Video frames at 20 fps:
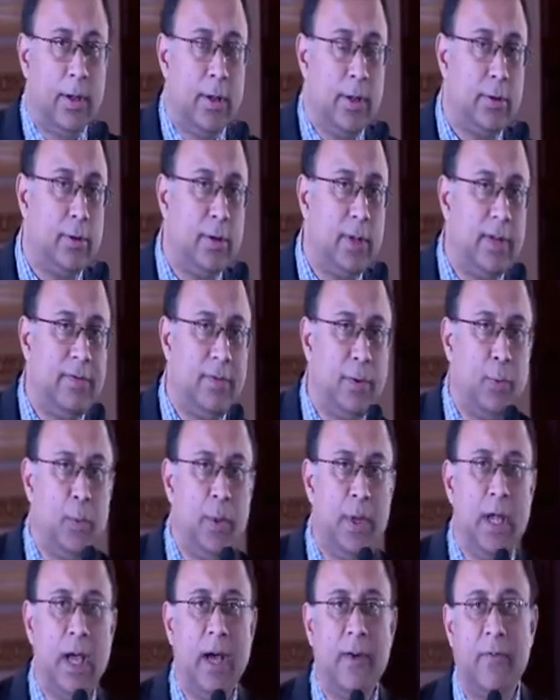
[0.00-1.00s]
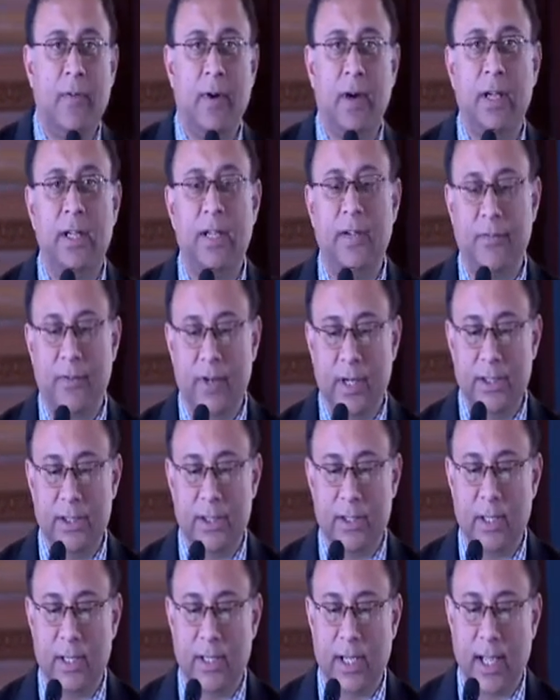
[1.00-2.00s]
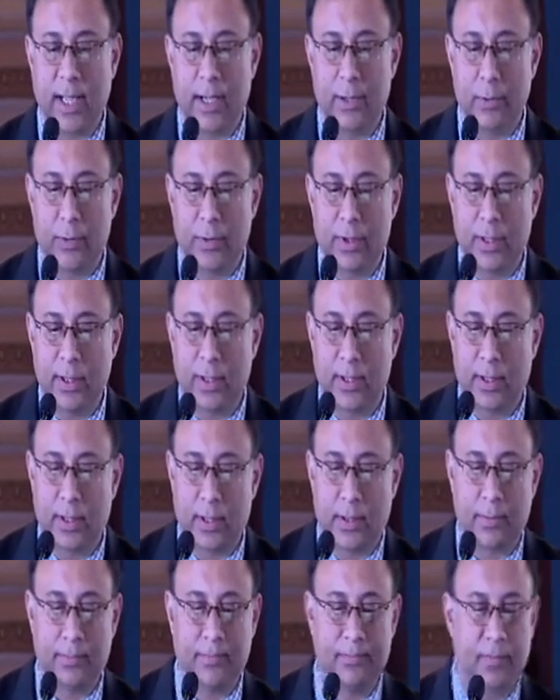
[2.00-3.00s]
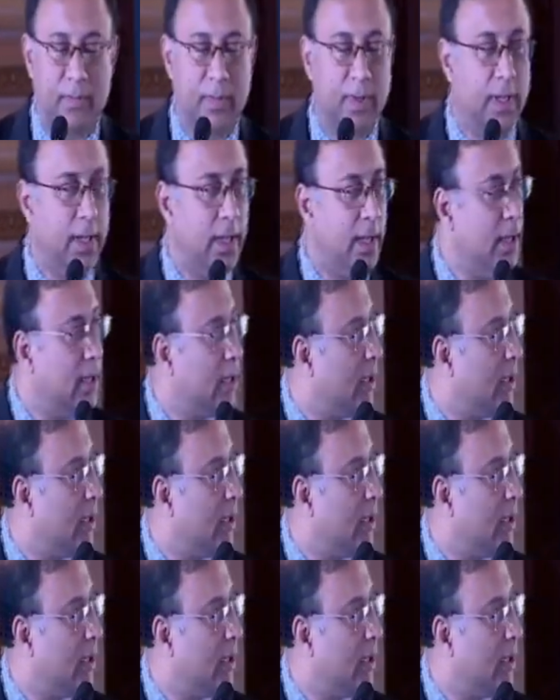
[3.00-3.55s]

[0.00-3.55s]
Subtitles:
So therefore, we have a differential diagnosis, In